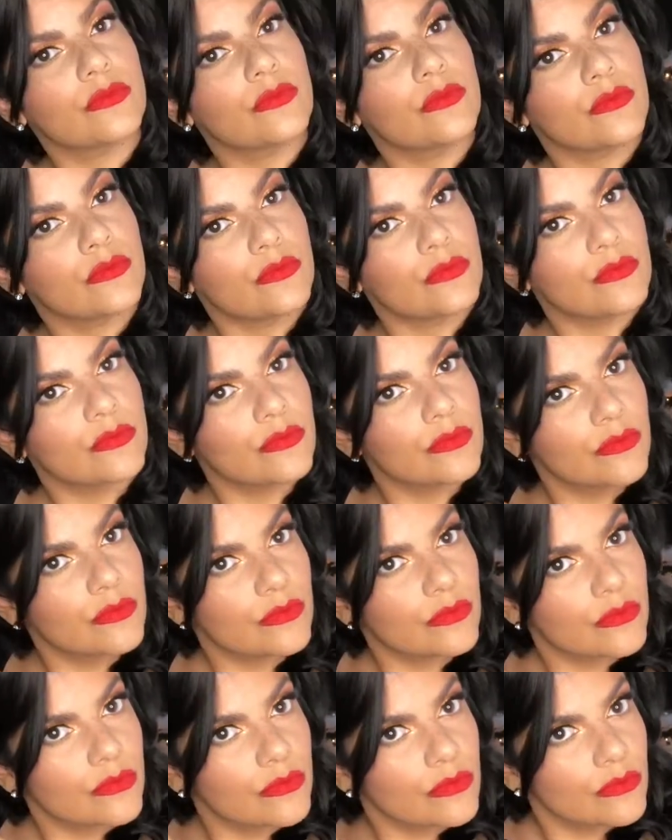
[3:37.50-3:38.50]
for a
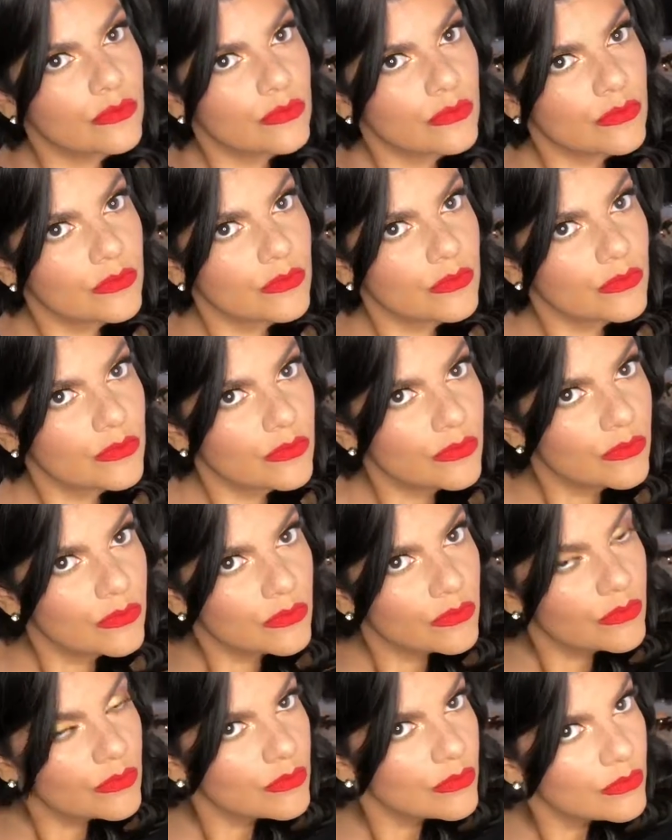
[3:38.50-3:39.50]
couple of days,
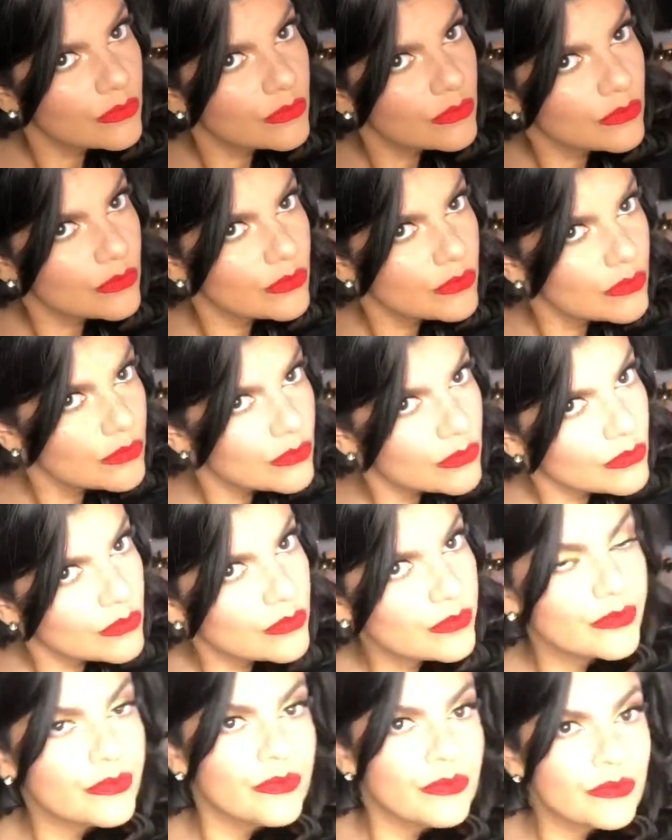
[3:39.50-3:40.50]
especially a
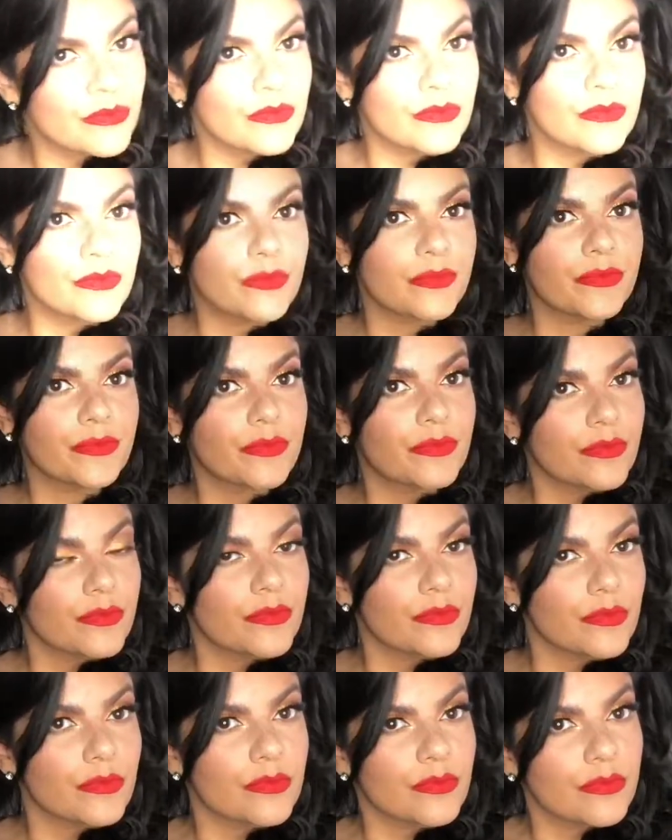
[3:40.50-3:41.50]
couple of hours.
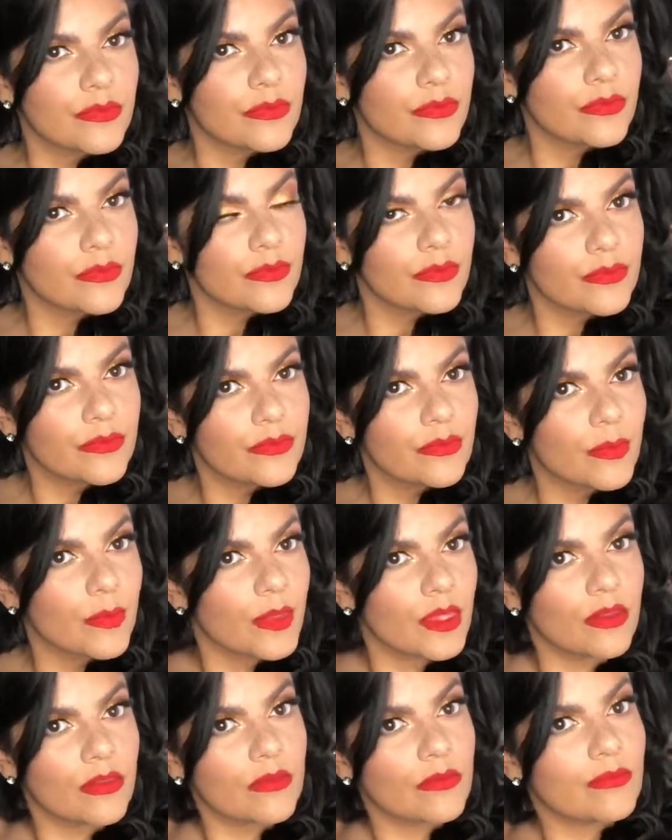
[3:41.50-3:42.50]
So I could have
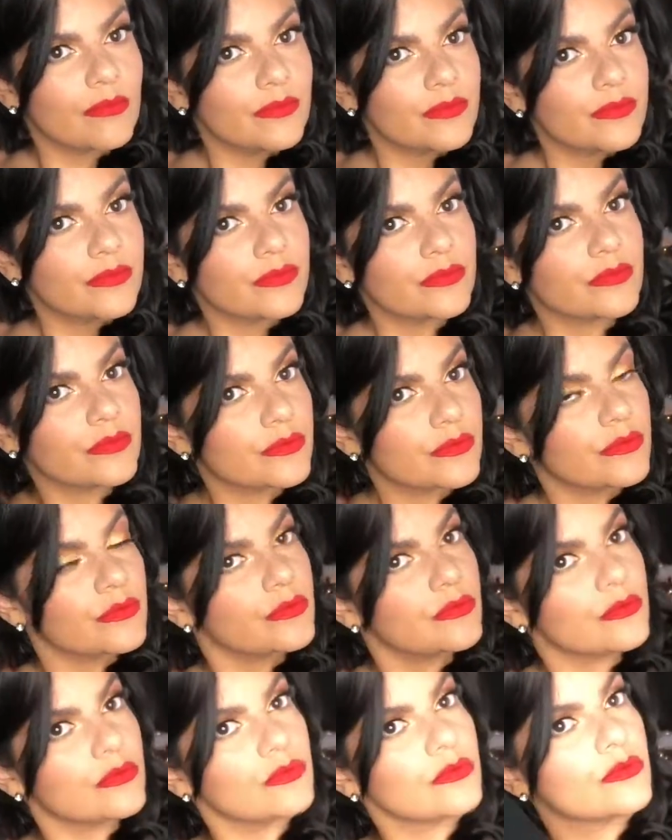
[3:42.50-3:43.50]
this hair until
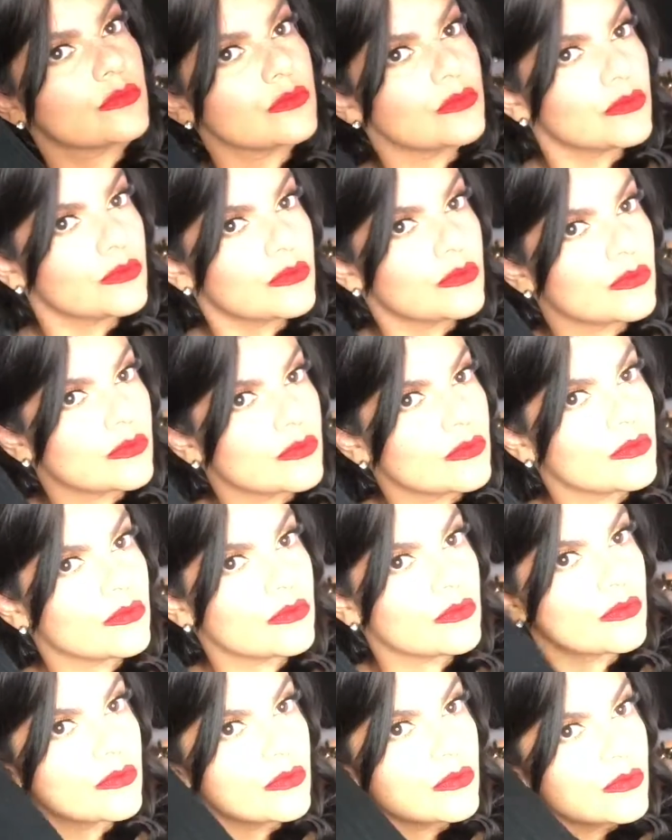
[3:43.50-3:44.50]
the next day
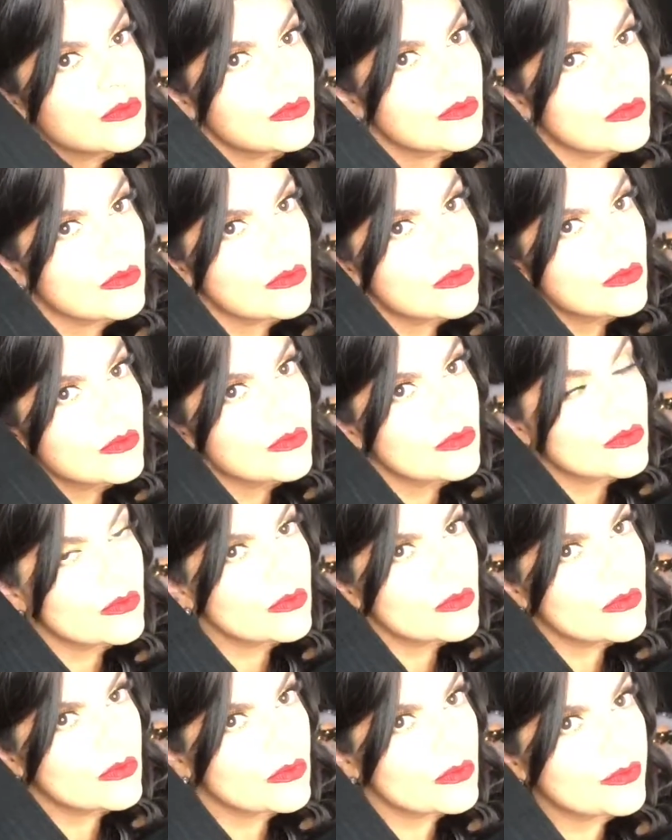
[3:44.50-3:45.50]

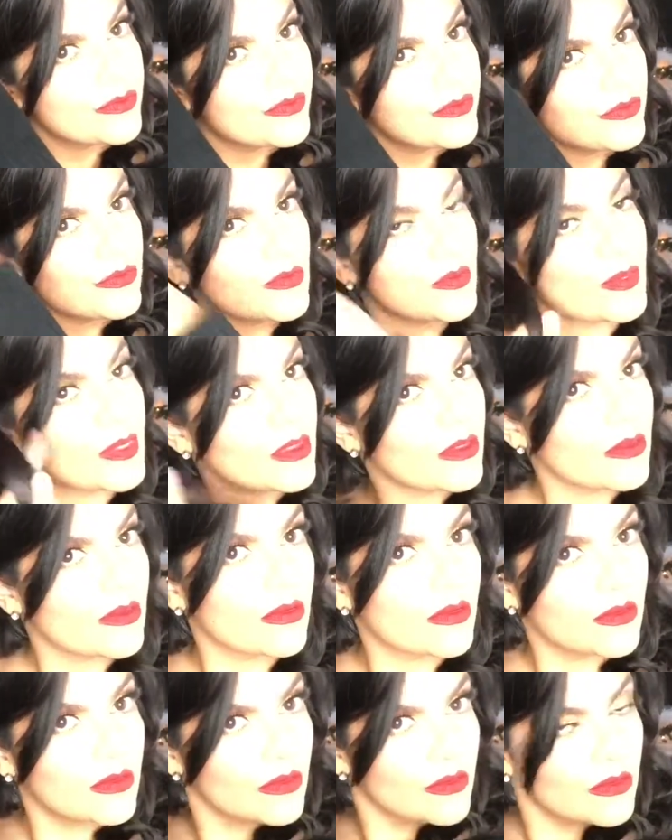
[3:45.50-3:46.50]
without any
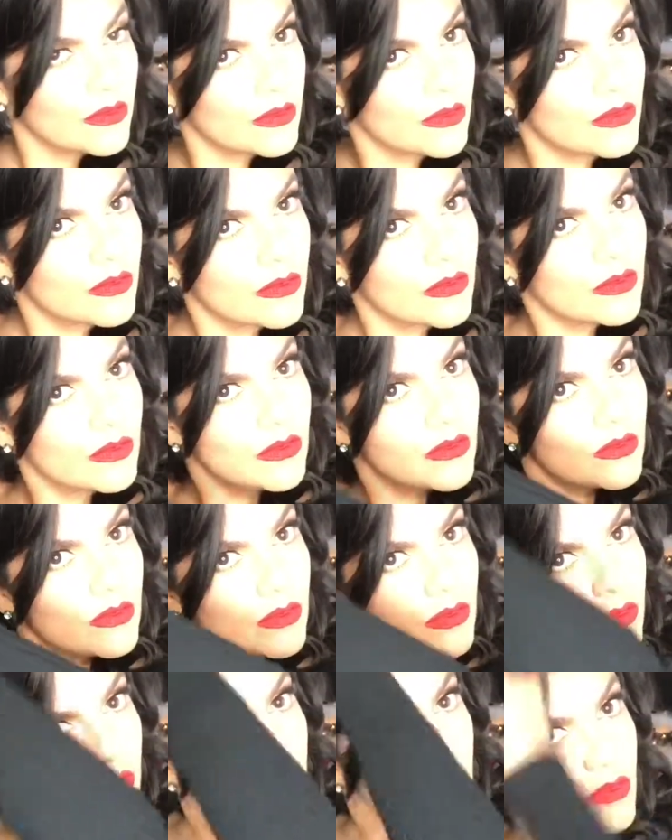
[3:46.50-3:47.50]
issue. It'll drop a
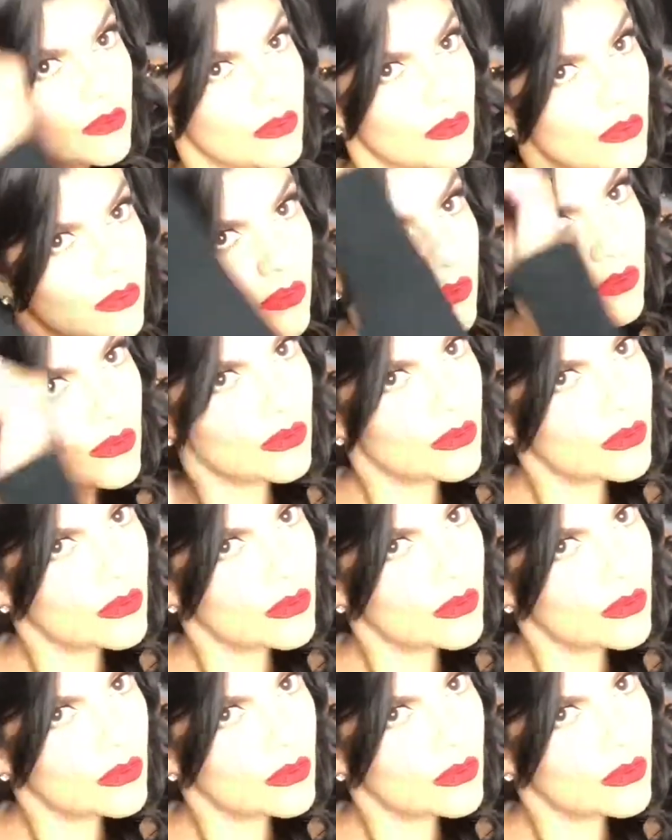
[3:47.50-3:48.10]
bit, but you still